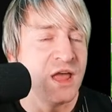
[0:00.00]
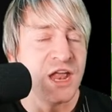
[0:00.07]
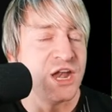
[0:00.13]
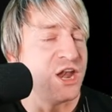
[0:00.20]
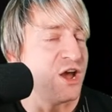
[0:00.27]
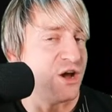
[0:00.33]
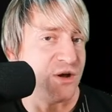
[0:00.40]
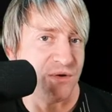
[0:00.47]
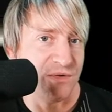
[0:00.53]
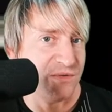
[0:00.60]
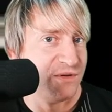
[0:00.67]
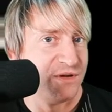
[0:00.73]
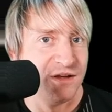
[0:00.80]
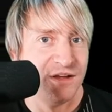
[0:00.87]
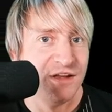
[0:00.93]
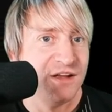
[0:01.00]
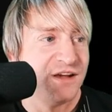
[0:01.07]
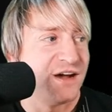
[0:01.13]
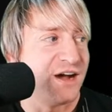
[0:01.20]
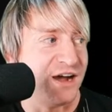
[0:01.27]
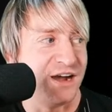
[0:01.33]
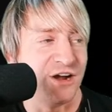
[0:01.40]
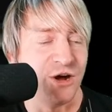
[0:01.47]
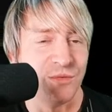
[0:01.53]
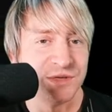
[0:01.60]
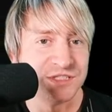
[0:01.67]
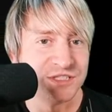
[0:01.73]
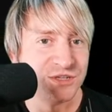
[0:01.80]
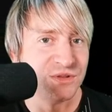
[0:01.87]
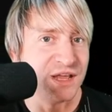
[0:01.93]
No, I
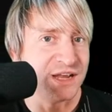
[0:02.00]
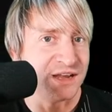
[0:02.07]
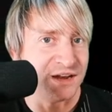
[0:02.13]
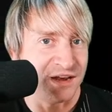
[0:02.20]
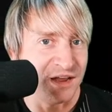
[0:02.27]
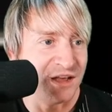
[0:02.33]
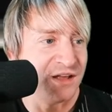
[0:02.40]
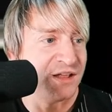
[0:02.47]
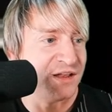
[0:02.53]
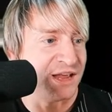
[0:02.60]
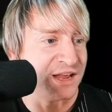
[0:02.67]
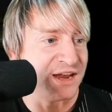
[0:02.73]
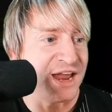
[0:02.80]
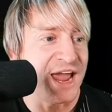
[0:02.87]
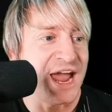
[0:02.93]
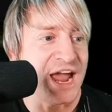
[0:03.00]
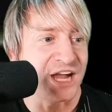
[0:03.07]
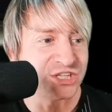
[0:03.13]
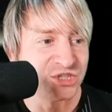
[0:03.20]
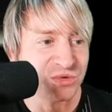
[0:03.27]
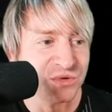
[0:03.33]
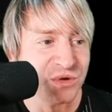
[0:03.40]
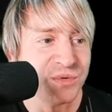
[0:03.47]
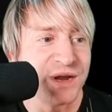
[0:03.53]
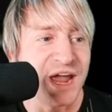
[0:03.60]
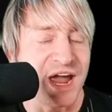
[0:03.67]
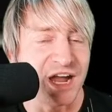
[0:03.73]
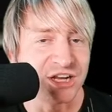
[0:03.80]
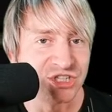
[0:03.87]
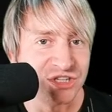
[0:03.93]
always do like an like an actual
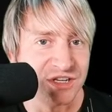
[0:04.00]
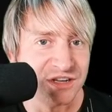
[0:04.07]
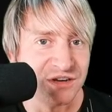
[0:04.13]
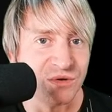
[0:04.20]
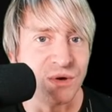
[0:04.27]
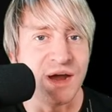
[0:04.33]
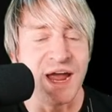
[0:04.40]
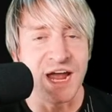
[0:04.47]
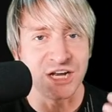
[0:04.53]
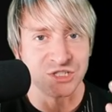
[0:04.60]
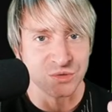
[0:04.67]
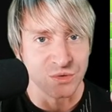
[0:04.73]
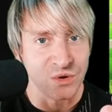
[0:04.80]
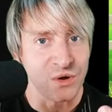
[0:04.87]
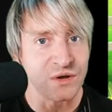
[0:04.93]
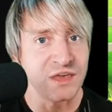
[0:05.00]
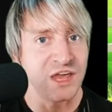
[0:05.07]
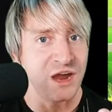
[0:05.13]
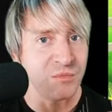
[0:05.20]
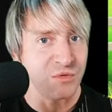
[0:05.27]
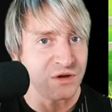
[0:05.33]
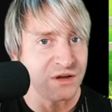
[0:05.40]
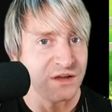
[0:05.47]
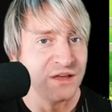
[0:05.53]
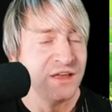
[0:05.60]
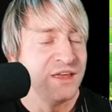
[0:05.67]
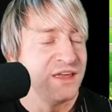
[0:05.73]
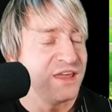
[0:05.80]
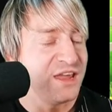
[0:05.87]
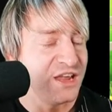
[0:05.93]
reaction or an actual on camera
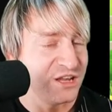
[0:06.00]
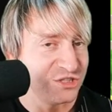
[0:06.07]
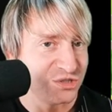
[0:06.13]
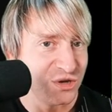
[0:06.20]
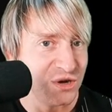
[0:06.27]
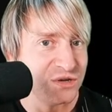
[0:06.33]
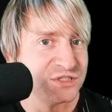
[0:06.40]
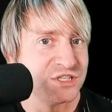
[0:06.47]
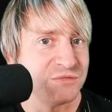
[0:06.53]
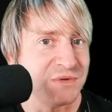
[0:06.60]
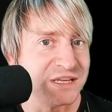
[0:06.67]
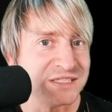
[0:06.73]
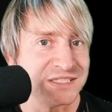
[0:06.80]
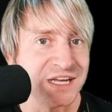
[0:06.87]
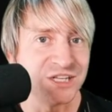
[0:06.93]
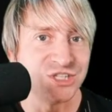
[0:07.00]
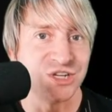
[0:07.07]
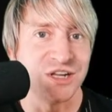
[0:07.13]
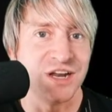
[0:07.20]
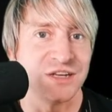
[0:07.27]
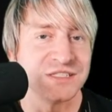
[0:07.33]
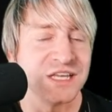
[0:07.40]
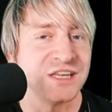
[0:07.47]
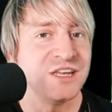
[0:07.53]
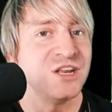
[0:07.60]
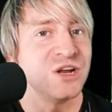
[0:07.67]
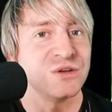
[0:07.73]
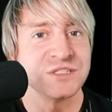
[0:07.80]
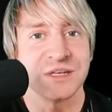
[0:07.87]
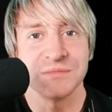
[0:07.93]
intro to my session. I was like, you
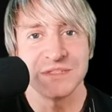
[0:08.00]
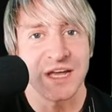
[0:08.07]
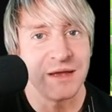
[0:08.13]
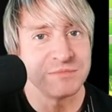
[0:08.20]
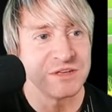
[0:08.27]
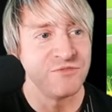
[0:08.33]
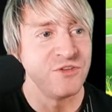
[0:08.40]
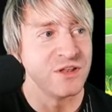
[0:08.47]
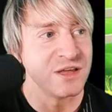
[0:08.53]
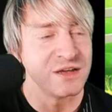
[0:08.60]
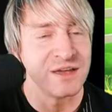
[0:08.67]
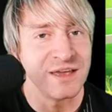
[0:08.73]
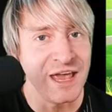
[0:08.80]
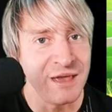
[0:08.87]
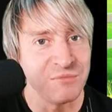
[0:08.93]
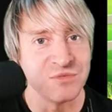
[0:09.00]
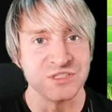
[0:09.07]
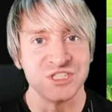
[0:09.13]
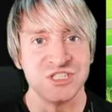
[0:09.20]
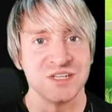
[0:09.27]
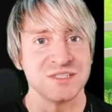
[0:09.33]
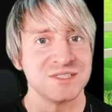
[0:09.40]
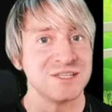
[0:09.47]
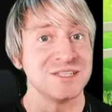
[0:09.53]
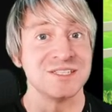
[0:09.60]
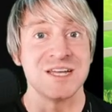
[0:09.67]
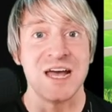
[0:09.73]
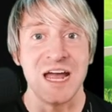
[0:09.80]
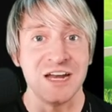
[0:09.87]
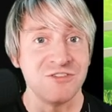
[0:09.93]
know, sometimes I feel like a game was just
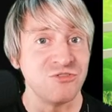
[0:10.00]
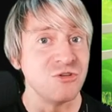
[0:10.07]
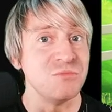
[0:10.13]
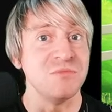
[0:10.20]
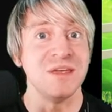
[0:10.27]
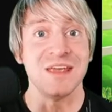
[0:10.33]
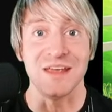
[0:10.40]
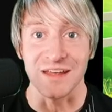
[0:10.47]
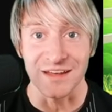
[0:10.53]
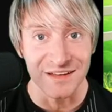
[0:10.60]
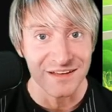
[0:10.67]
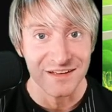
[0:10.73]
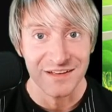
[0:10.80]
designed for me.